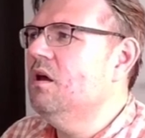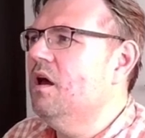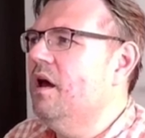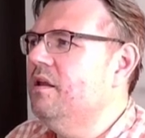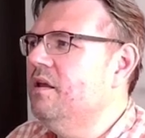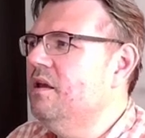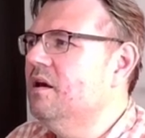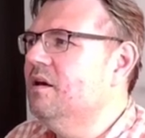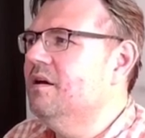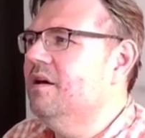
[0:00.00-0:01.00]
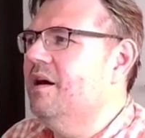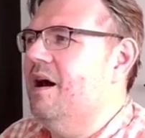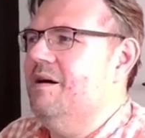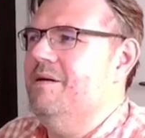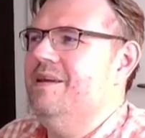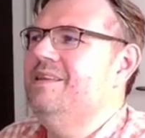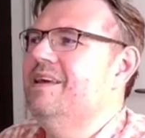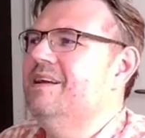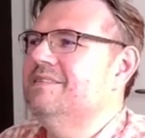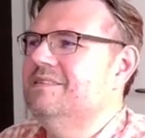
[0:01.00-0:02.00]
and here
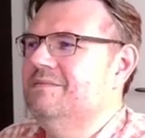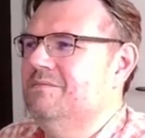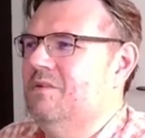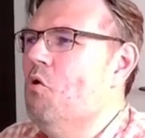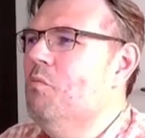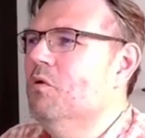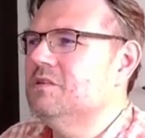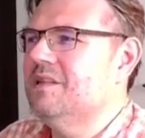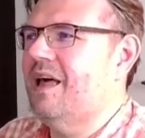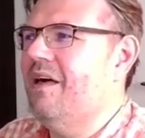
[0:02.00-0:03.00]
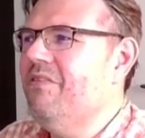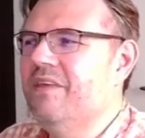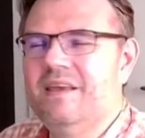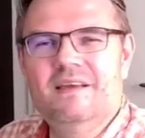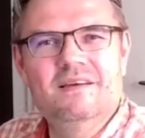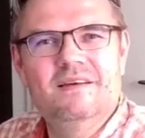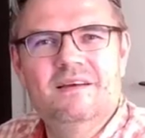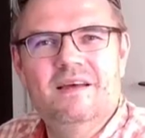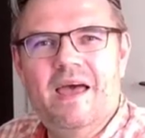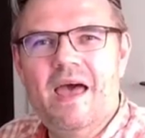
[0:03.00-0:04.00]
there's almost nothing
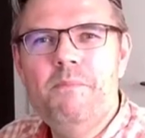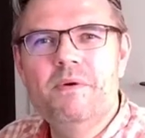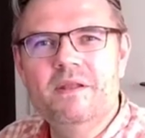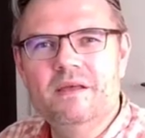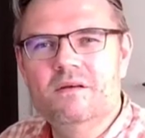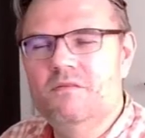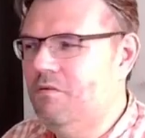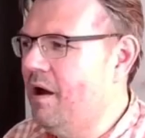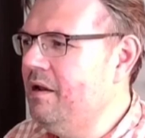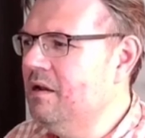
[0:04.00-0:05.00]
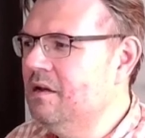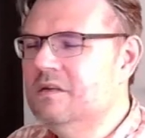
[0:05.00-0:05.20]
happening, right?